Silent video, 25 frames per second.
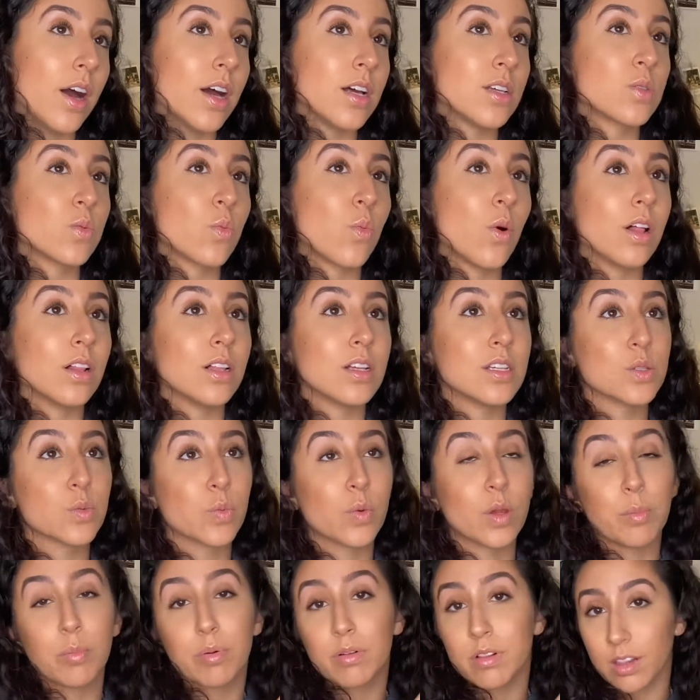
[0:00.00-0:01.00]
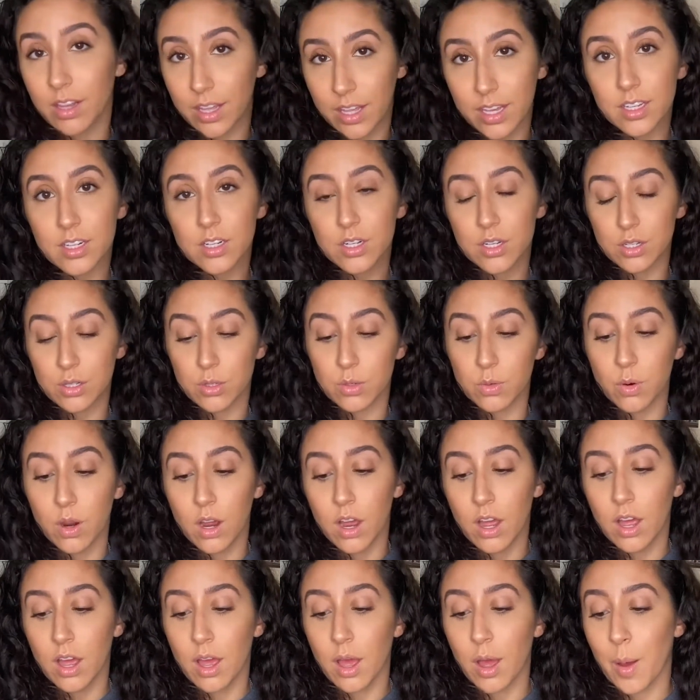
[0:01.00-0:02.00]
as well as we planned to,
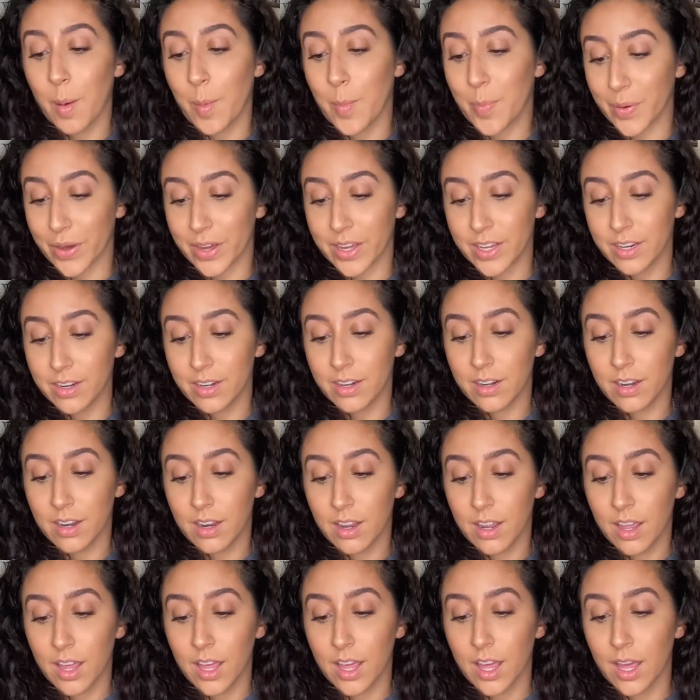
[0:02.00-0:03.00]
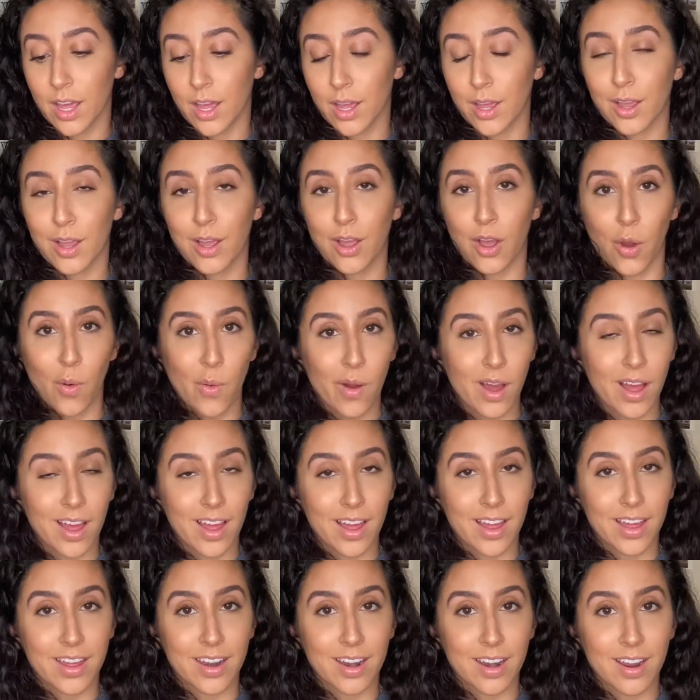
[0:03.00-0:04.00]
but go
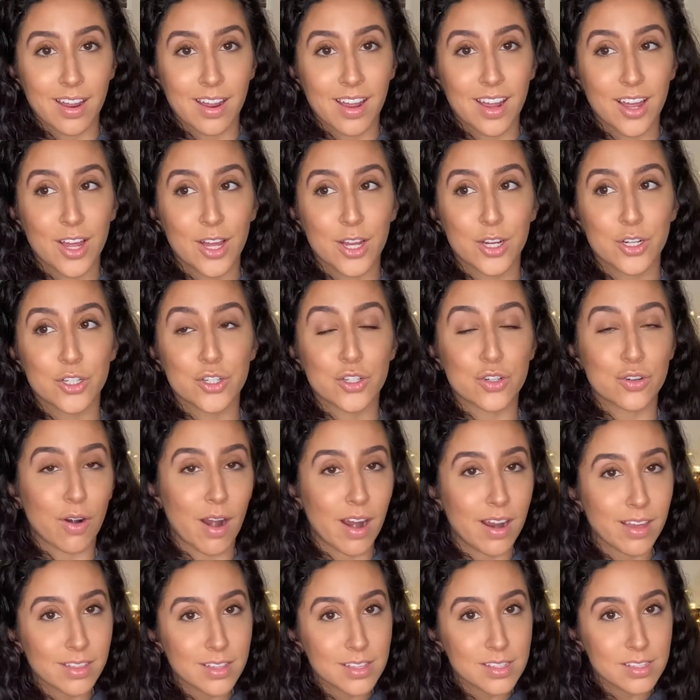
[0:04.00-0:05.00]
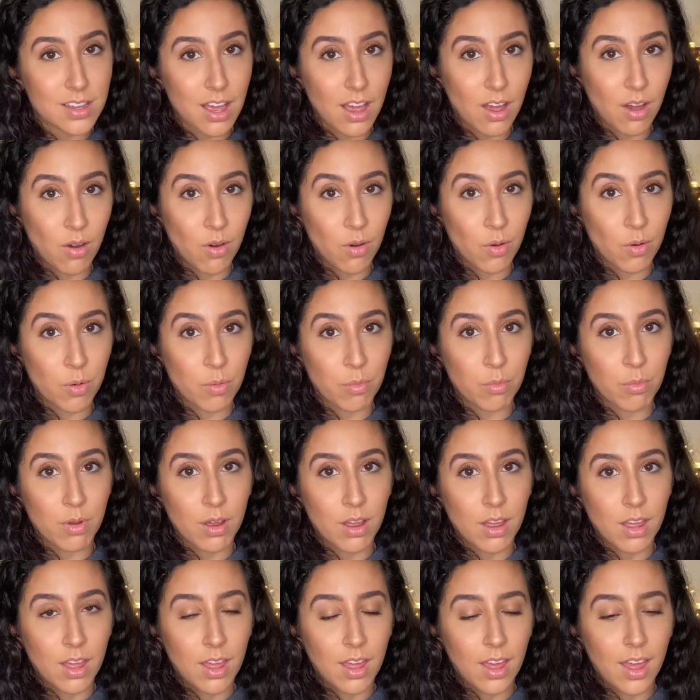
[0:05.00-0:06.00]
ahead, try this at home,
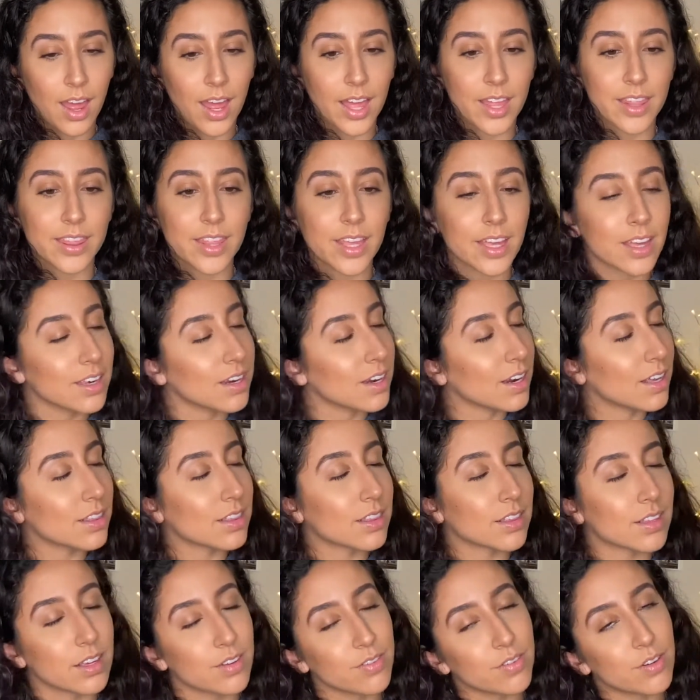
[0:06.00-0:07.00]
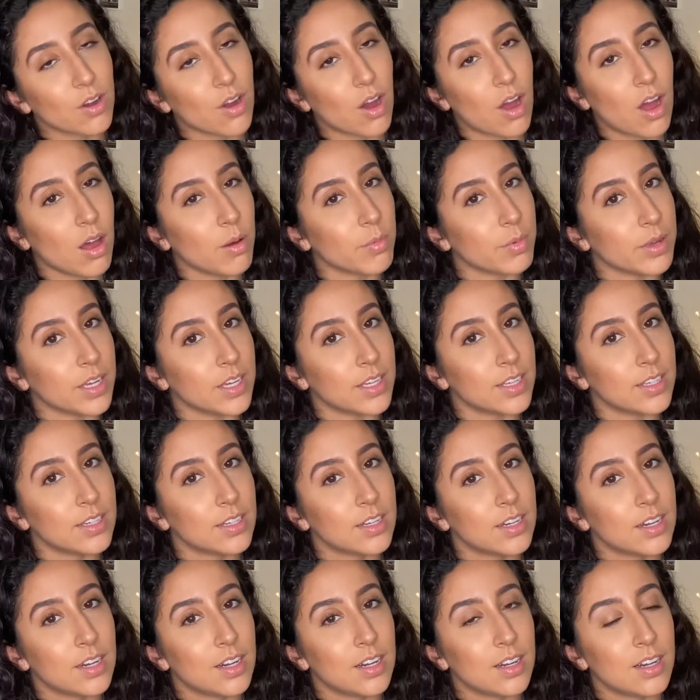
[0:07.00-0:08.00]
and then leave a comment
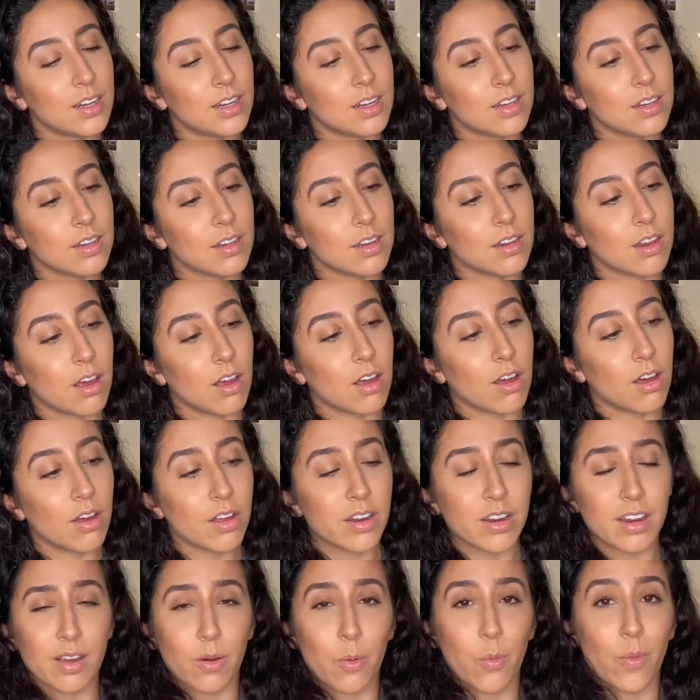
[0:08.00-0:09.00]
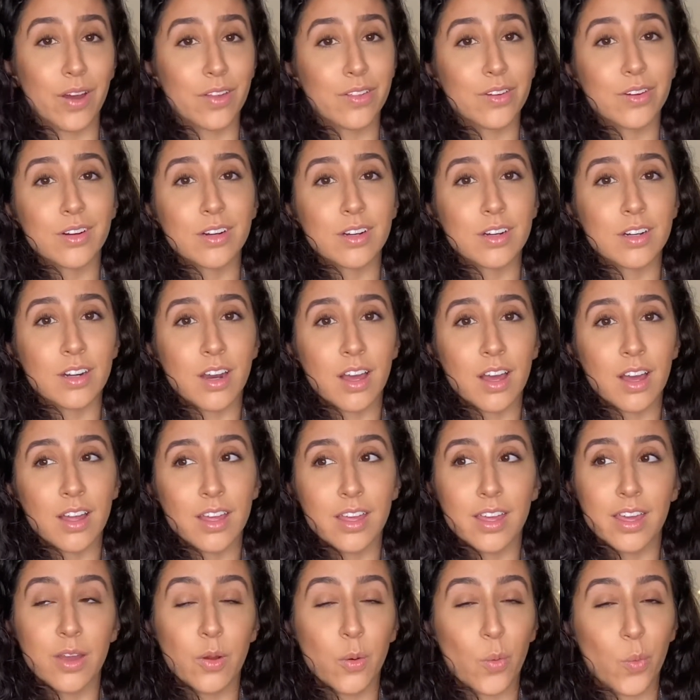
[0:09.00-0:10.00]
on whether or not
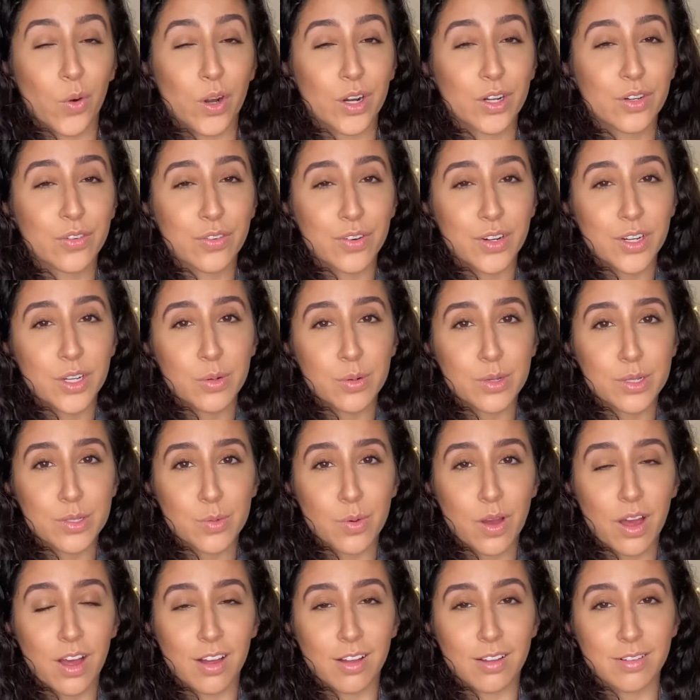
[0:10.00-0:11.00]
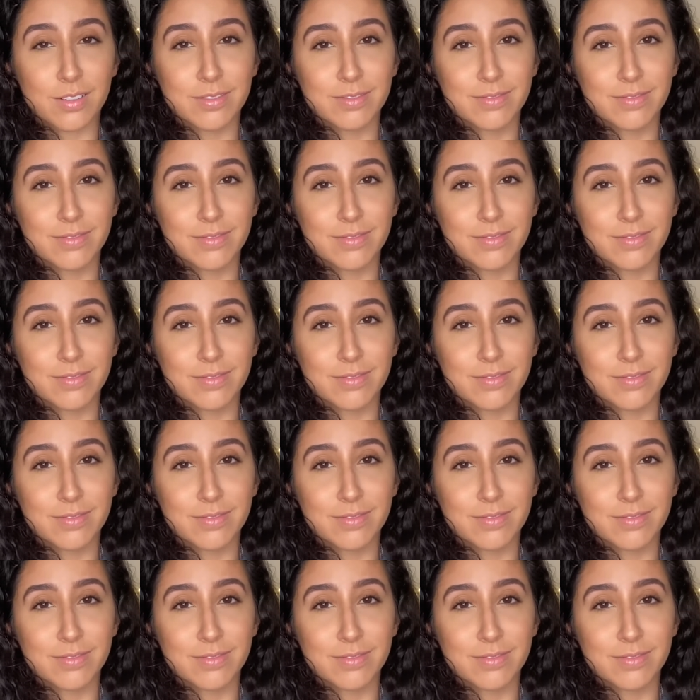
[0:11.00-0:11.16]
it works for you as well.